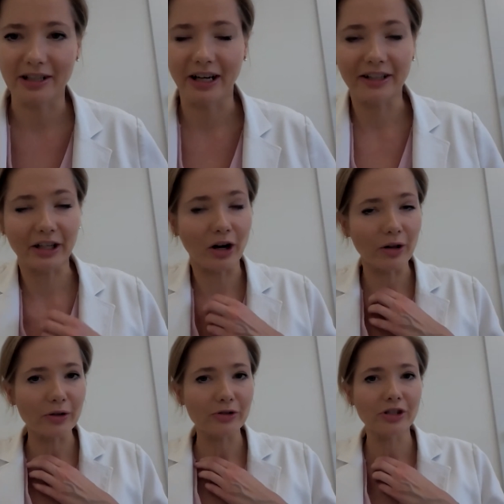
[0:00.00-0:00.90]

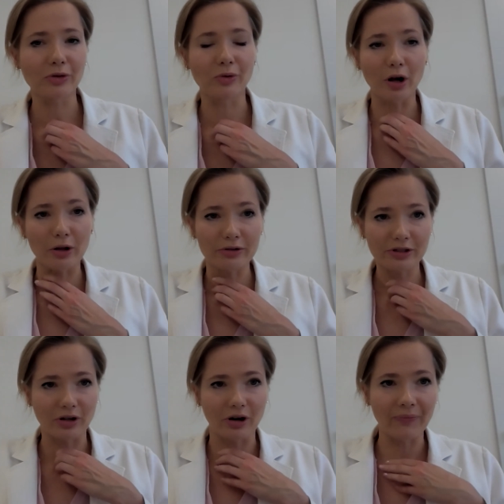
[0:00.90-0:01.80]
gynecology, who
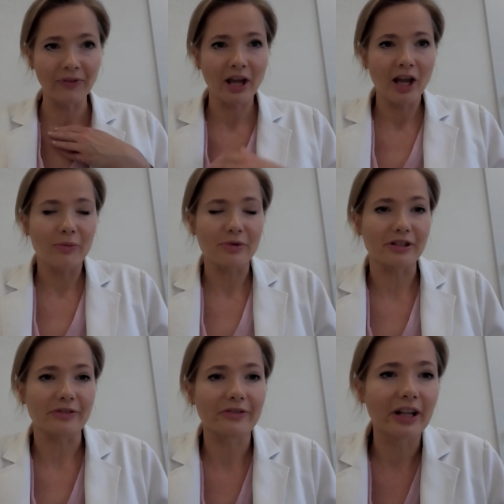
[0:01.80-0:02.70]
also was
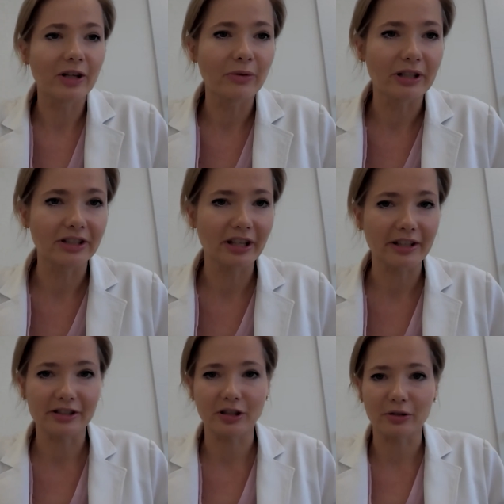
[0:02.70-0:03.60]
a fellow at
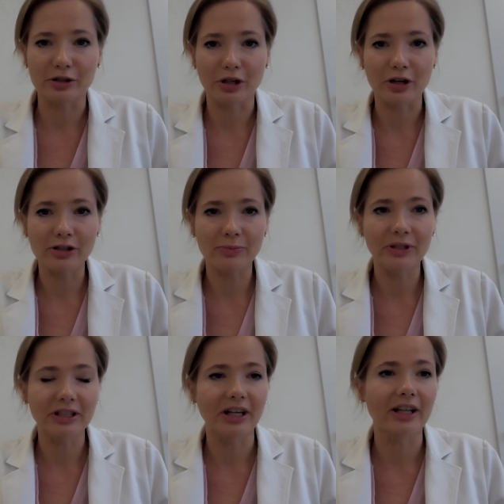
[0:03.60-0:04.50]
King's College
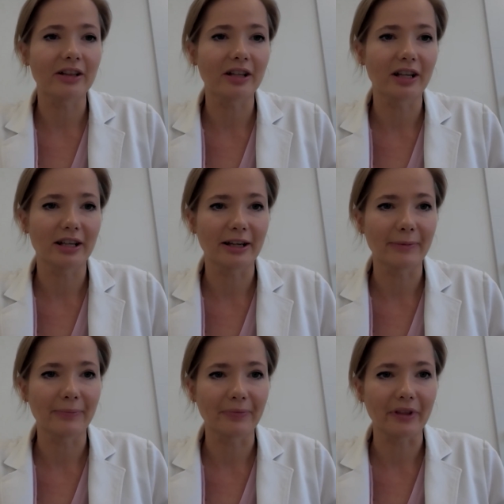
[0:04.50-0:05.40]
Hospital
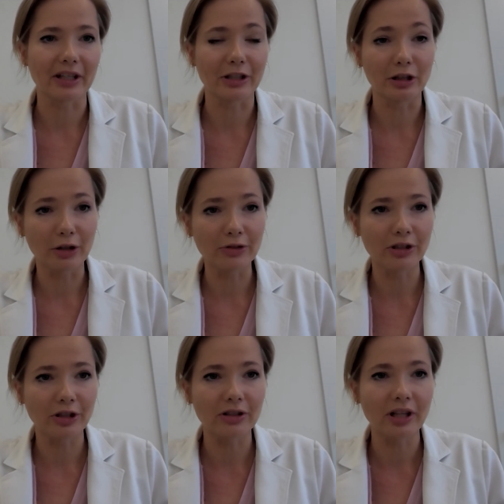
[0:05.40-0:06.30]
in
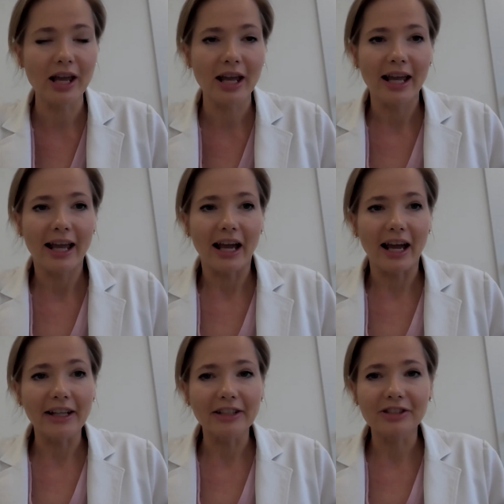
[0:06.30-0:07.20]
London.
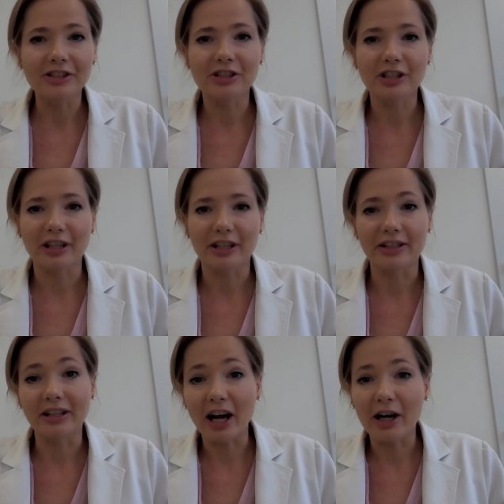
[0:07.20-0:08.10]
And
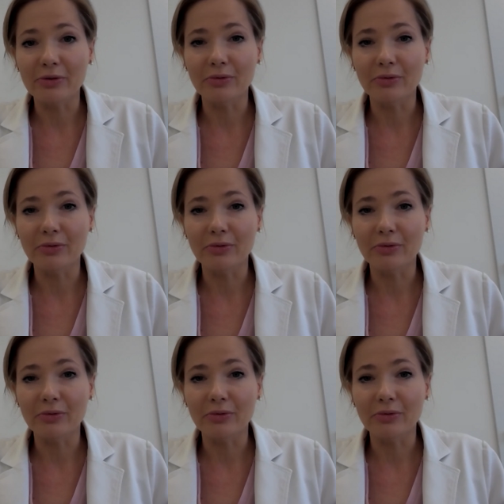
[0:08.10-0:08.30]
now